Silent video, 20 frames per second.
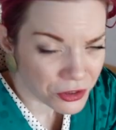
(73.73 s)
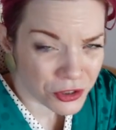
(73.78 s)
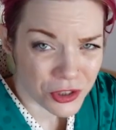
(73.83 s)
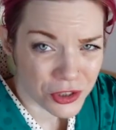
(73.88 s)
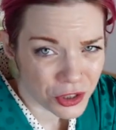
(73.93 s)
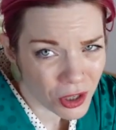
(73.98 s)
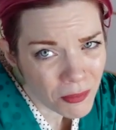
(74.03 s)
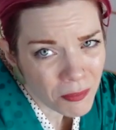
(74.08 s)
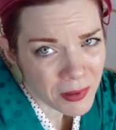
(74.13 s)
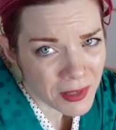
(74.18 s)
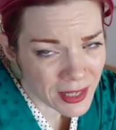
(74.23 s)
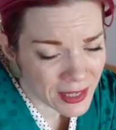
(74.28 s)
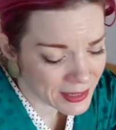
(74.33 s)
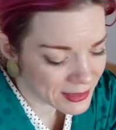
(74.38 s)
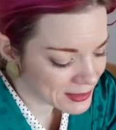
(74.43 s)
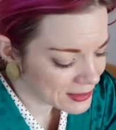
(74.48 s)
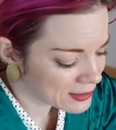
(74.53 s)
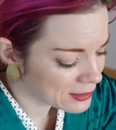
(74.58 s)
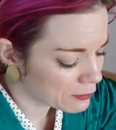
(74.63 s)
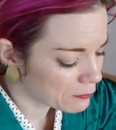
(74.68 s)

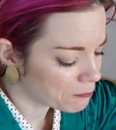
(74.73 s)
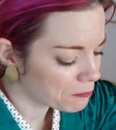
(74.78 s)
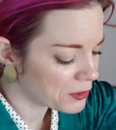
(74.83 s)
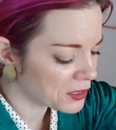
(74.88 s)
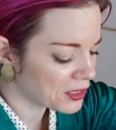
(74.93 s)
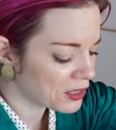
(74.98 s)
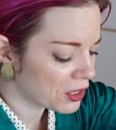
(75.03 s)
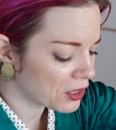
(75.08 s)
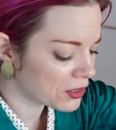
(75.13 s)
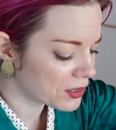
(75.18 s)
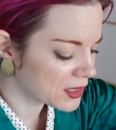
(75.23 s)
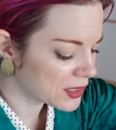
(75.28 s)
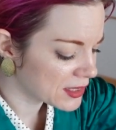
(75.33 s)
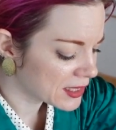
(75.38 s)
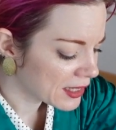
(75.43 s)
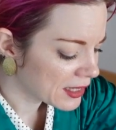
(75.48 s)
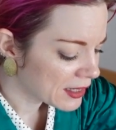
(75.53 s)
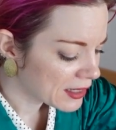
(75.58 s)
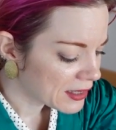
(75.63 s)
jobless because